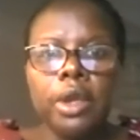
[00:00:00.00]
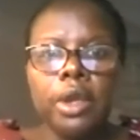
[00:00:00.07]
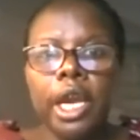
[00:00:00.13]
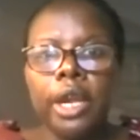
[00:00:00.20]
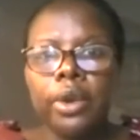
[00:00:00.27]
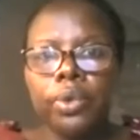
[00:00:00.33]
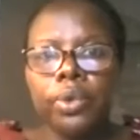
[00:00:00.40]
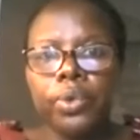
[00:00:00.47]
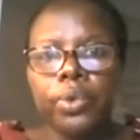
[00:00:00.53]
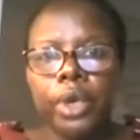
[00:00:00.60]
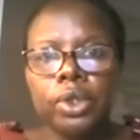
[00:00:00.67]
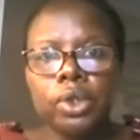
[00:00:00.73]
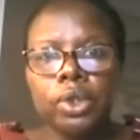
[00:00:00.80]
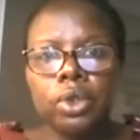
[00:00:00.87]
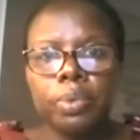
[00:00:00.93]
And
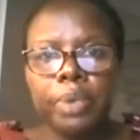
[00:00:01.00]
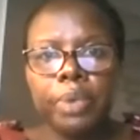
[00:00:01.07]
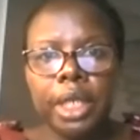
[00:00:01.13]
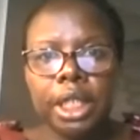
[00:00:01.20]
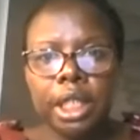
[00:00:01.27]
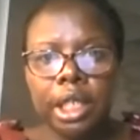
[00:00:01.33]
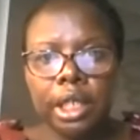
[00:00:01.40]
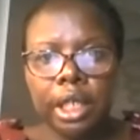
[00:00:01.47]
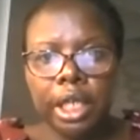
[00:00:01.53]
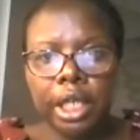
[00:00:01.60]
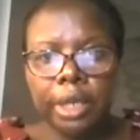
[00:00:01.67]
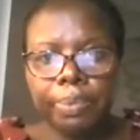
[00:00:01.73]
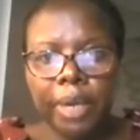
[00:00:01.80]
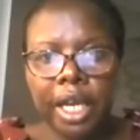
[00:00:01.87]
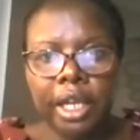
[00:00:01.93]
what you do, you place
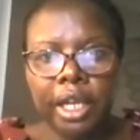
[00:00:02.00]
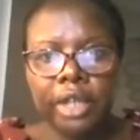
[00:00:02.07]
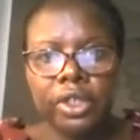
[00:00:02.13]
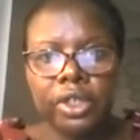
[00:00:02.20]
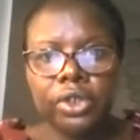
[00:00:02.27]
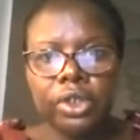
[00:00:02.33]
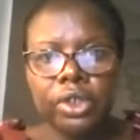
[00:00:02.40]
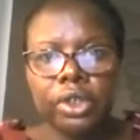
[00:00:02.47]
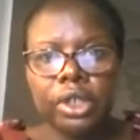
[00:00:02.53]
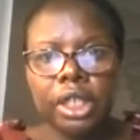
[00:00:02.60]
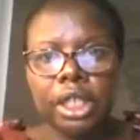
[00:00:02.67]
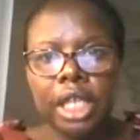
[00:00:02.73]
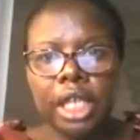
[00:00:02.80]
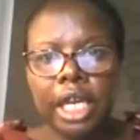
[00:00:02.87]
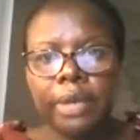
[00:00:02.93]
a pad
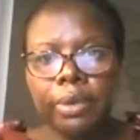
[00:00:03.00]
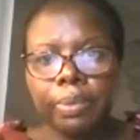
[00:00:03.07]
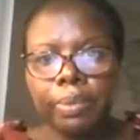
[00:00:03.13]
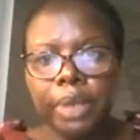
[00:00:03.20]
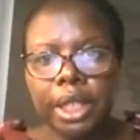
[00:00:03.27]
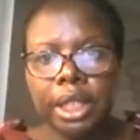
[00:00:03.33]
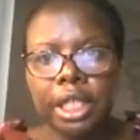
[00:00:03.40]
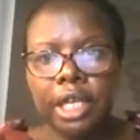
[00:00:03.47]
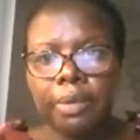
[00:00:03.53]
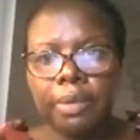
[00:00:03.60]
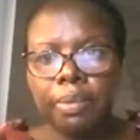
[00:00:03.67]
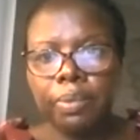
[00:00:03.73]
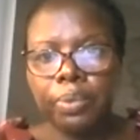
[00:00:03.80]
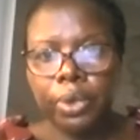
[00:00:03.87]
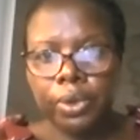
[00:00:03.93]
anteriorly and you place them